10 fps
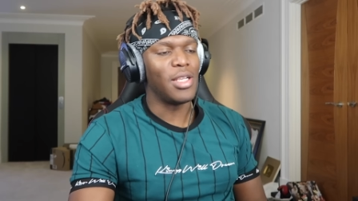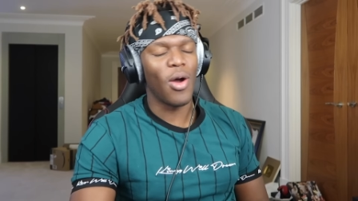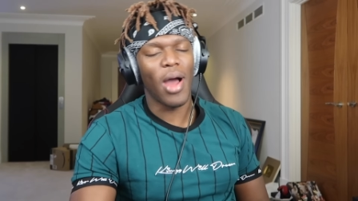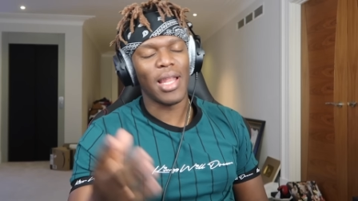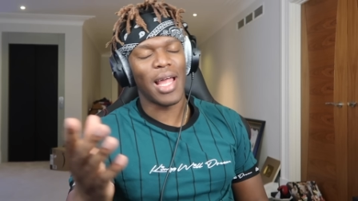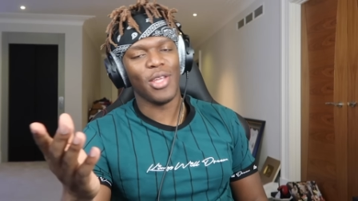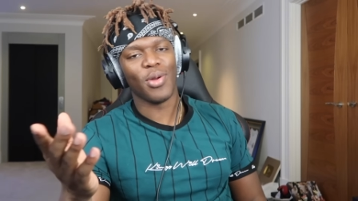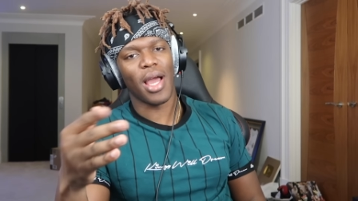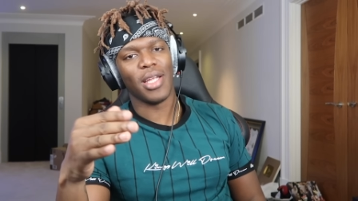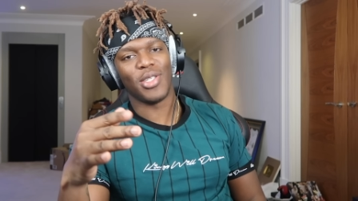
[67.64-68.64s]
I don't act like
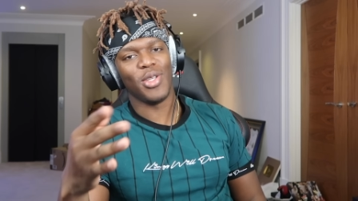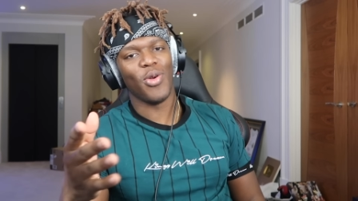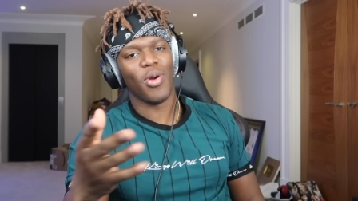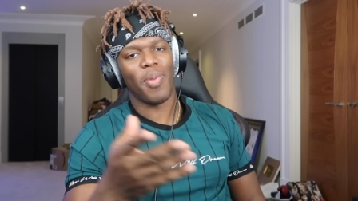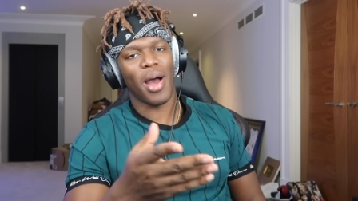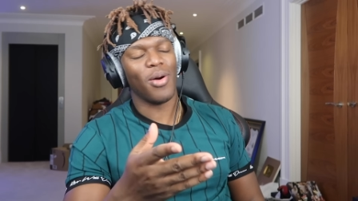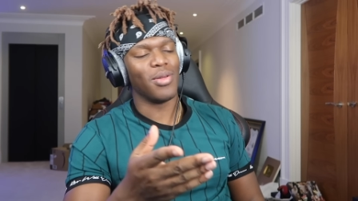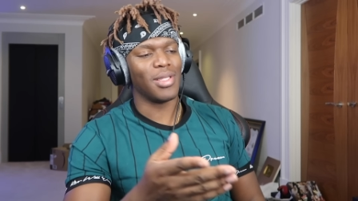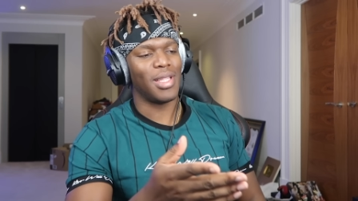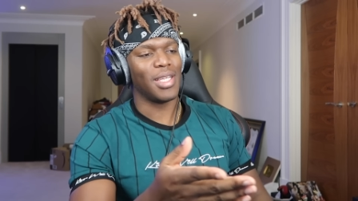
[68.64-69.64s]
you guys knew
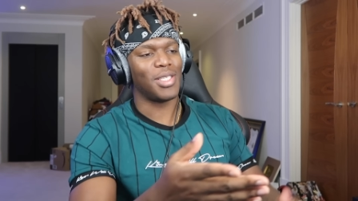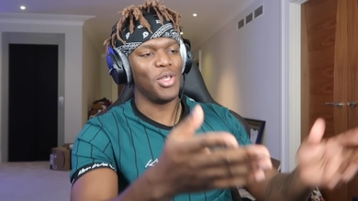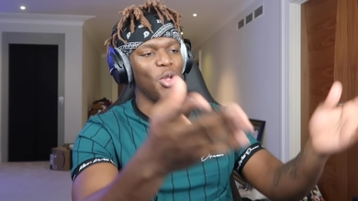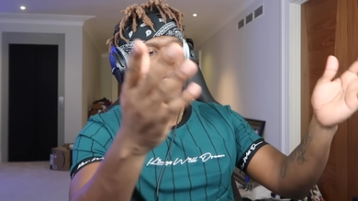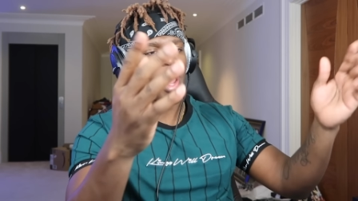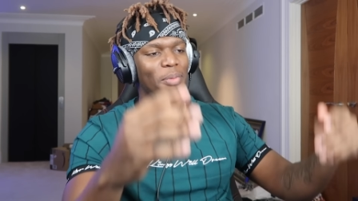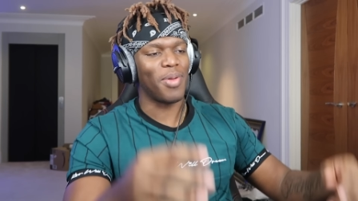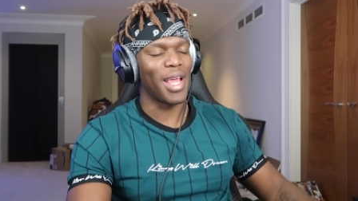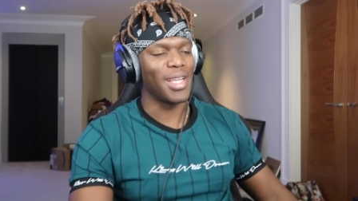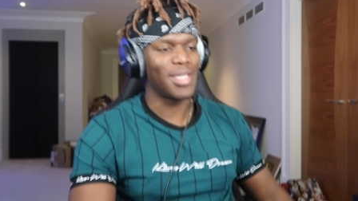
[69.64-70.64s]
about this Niue
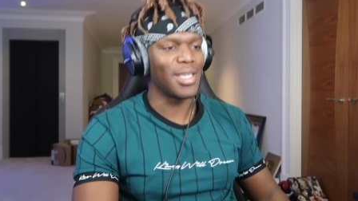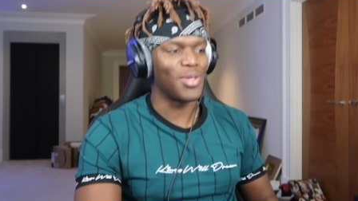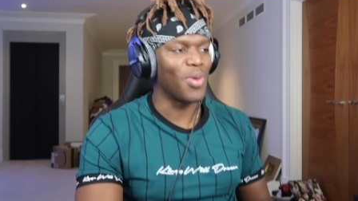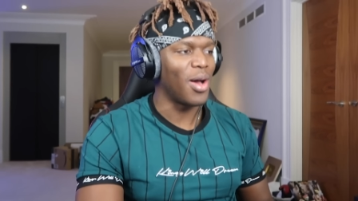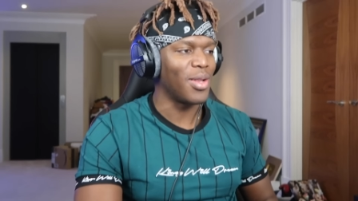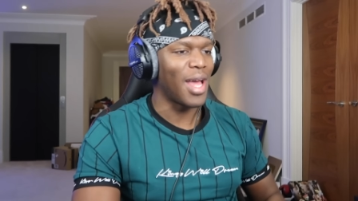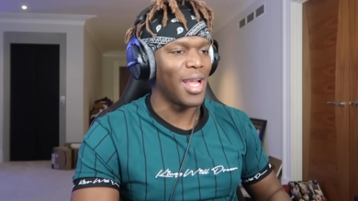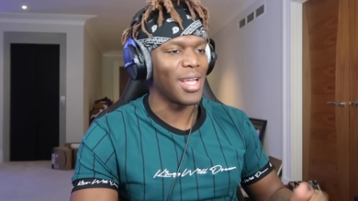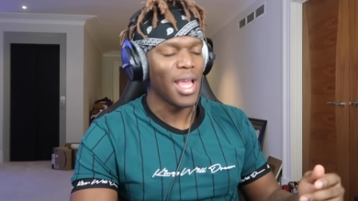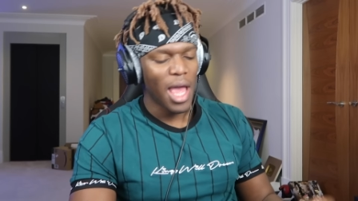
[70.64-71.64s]
place as well.
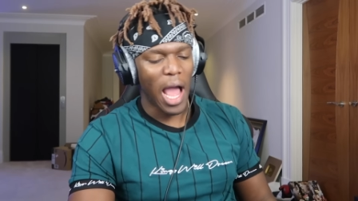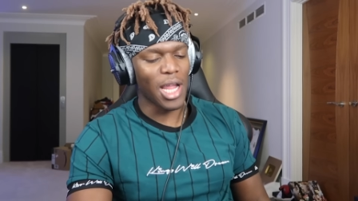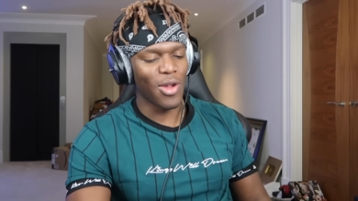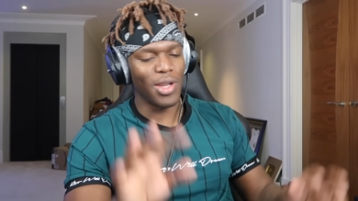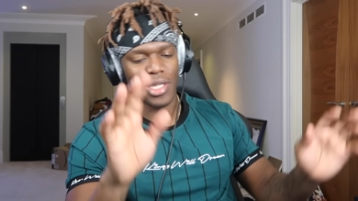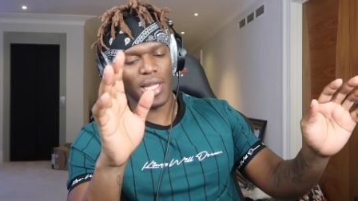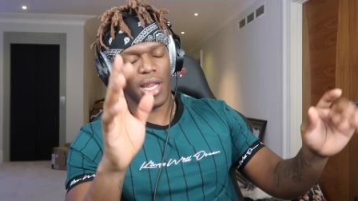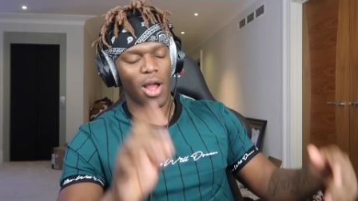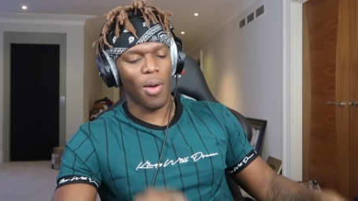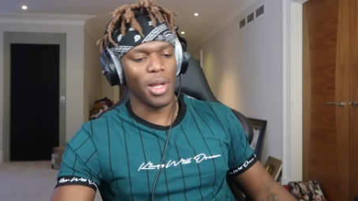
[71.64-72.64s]
Like, I can already see
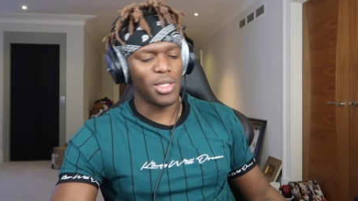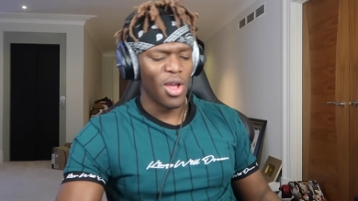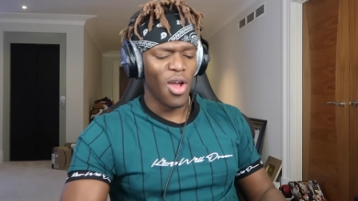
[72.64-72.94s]
in the comments,